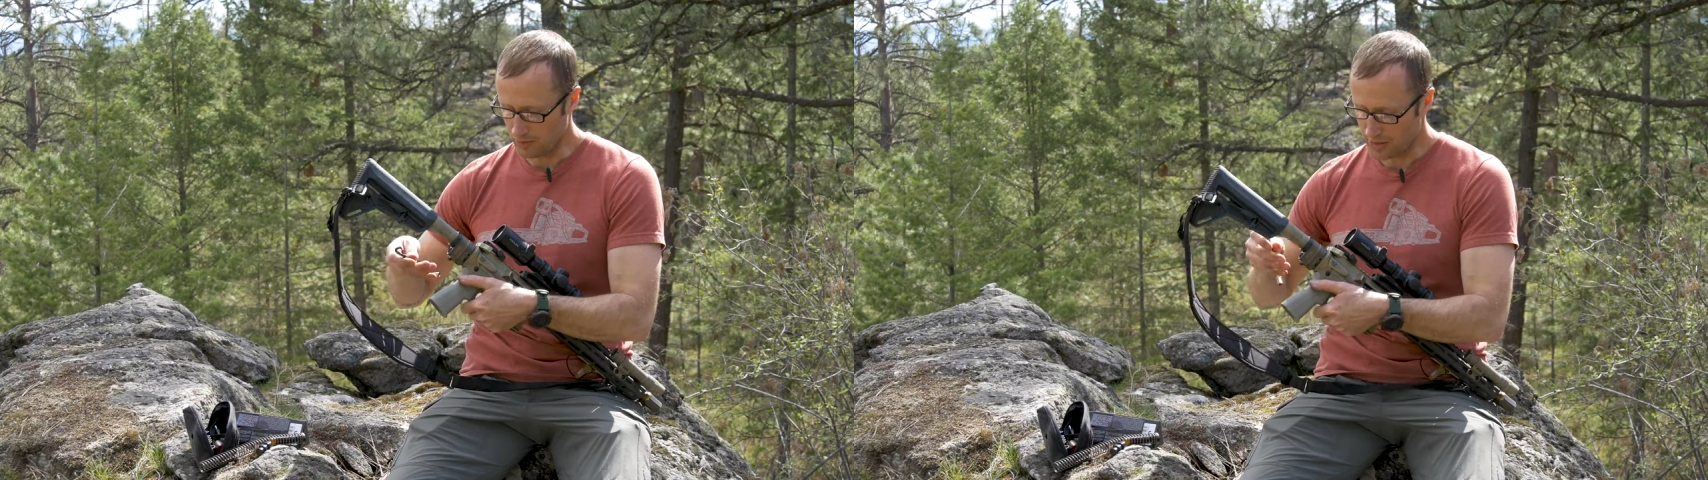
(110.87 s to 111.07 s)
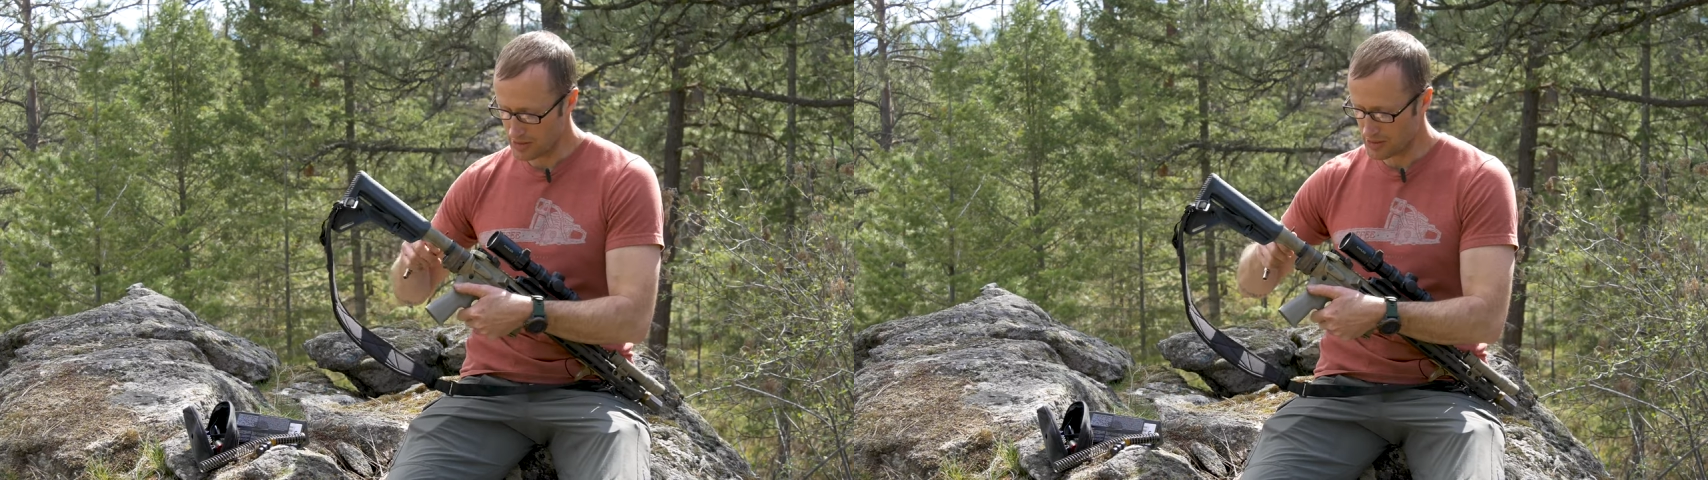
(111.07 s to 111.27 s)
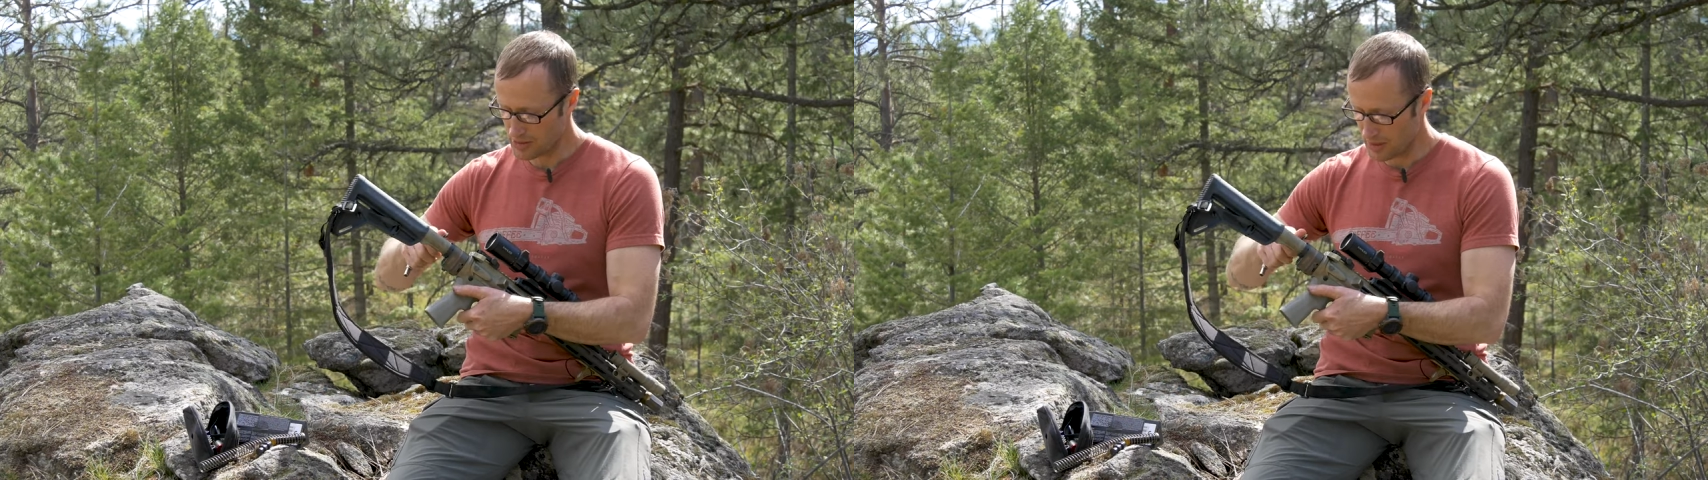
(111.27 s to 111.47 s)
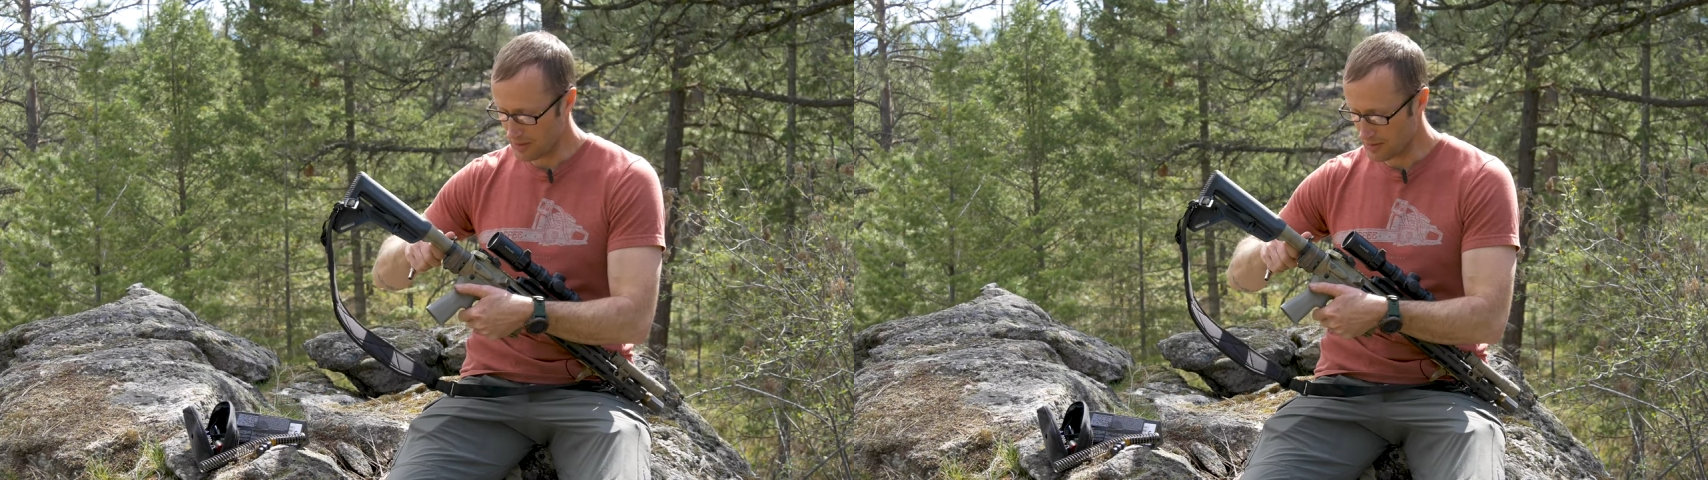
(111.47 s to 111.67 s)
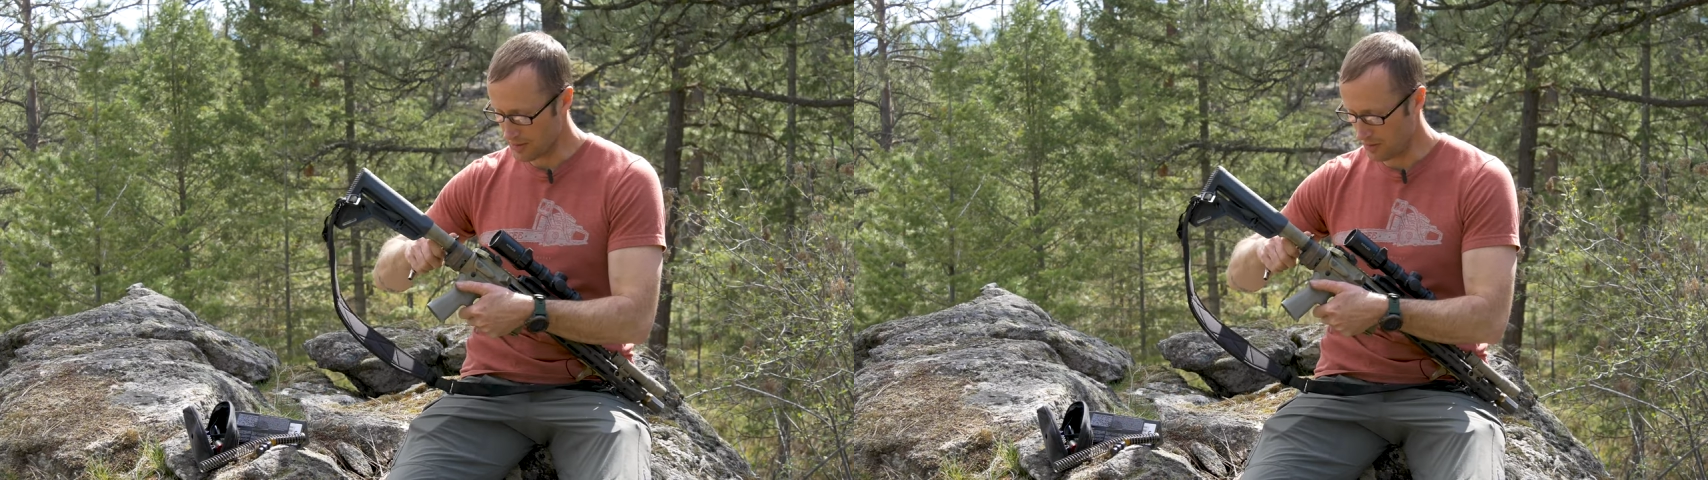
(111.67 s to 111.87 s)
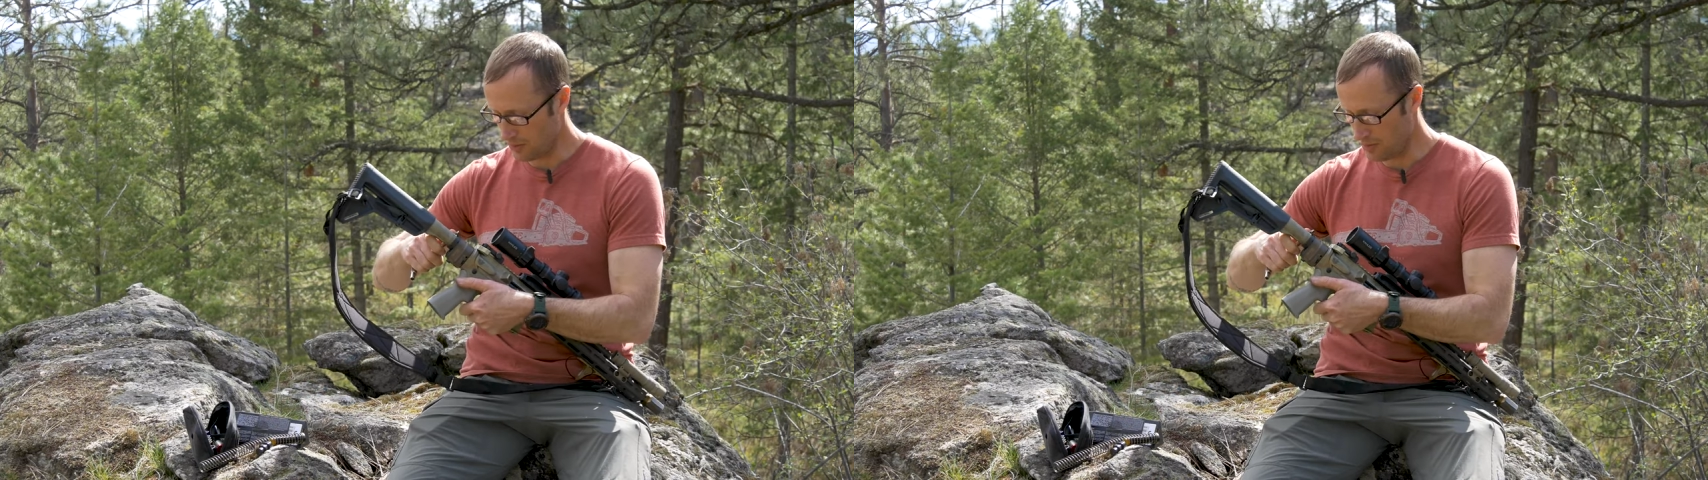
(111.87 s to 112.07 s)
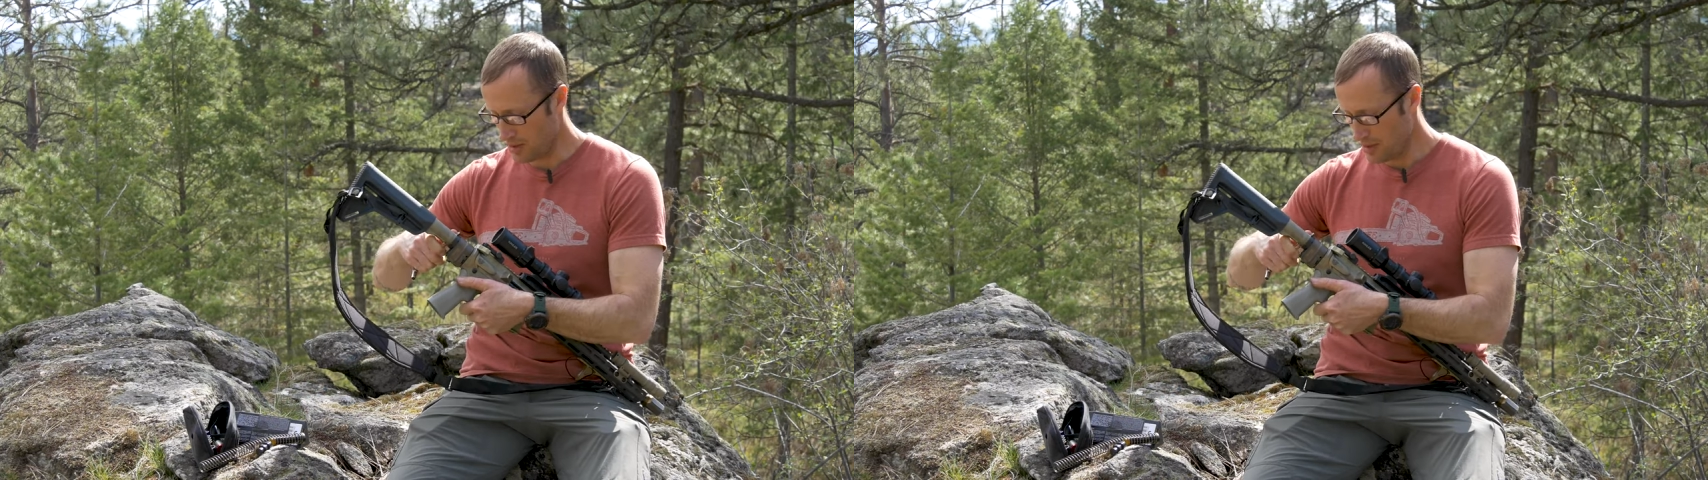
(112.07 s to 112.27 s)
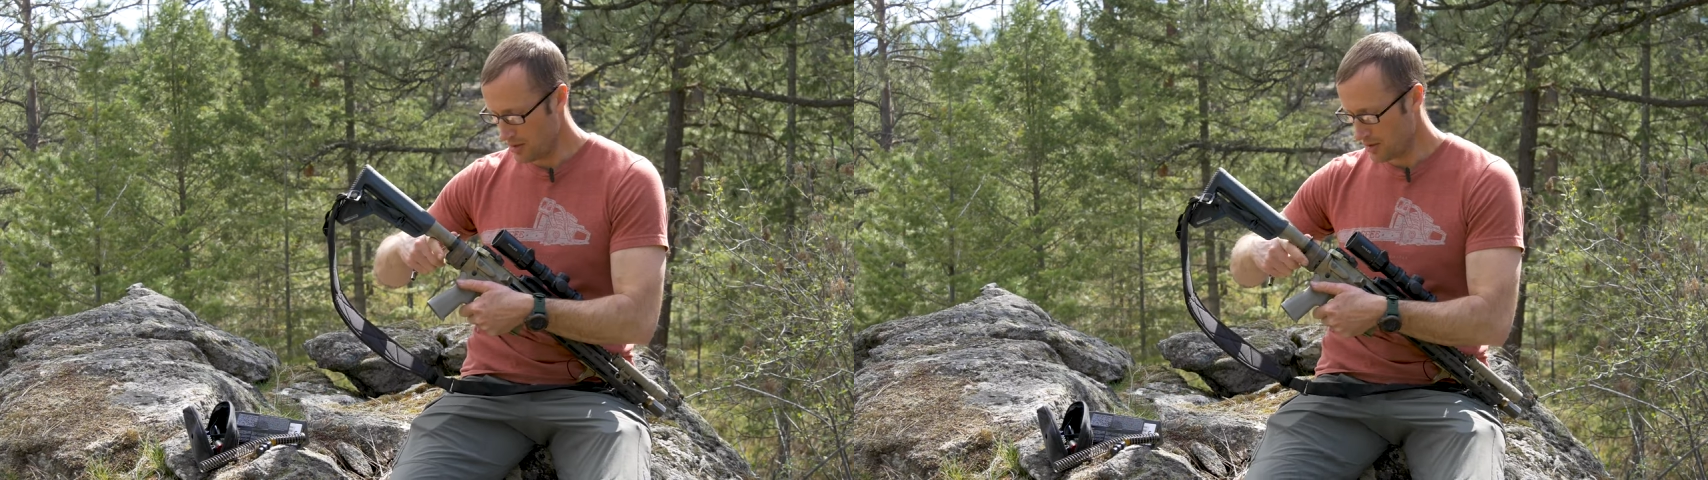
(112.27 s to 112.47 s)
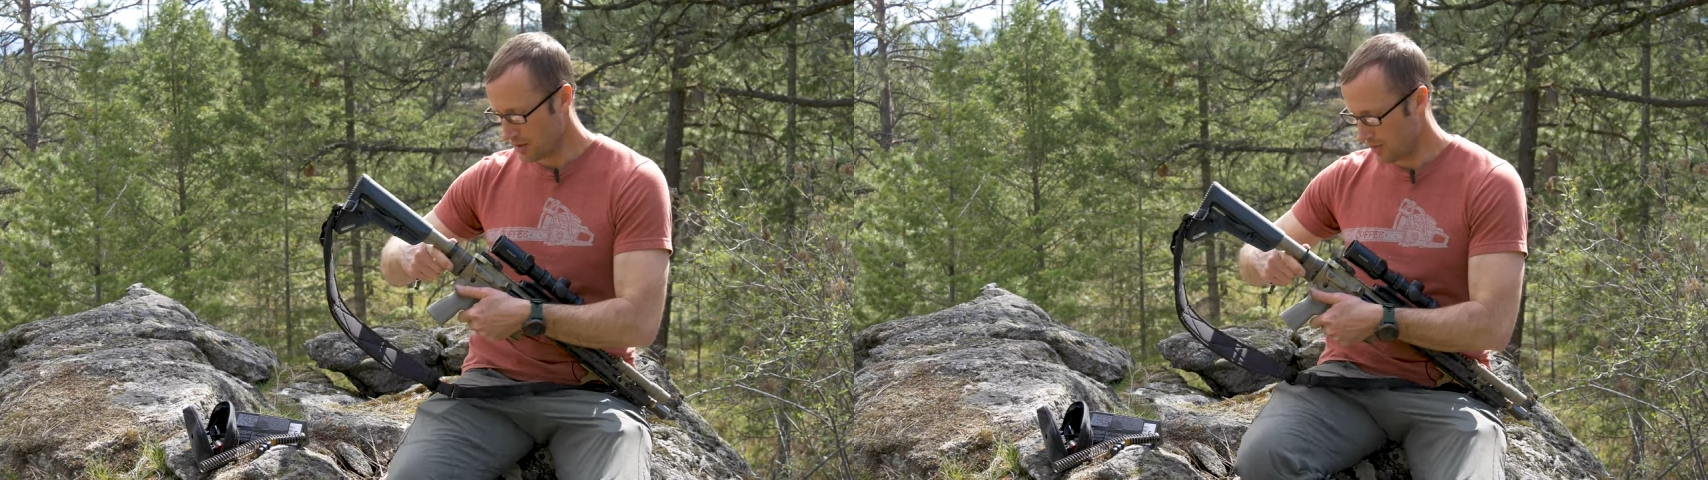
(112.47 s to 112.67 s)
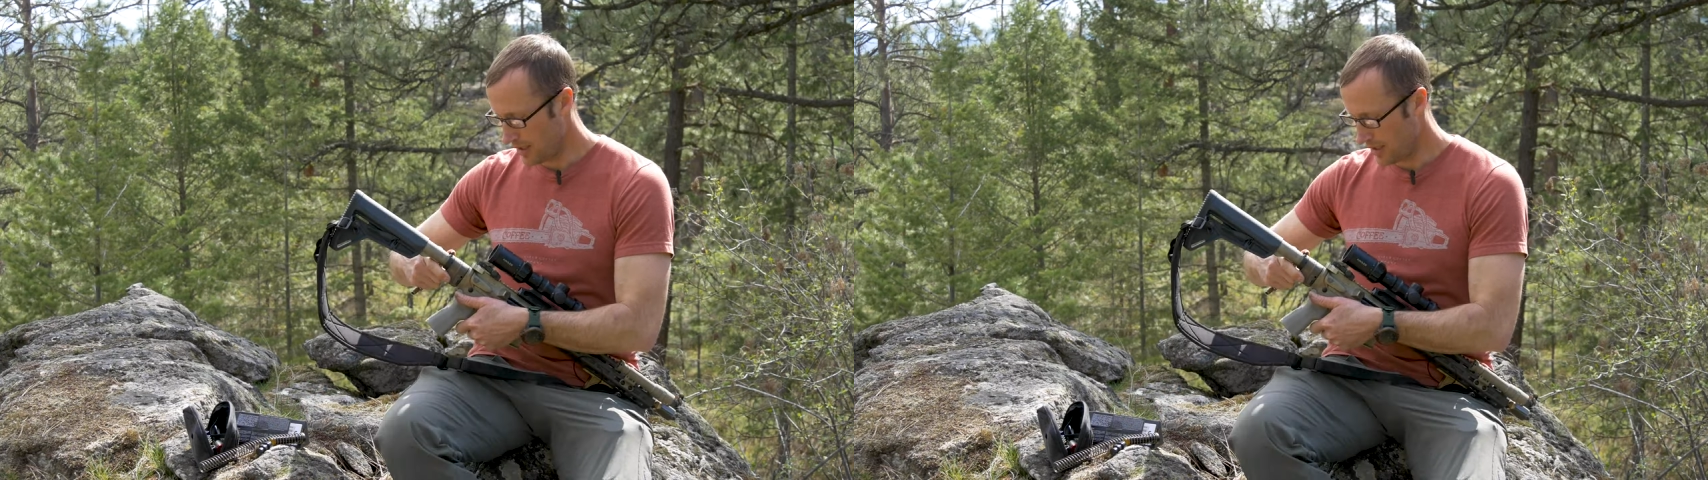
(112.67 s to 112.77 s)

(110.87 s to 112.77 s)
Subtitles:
grease. So go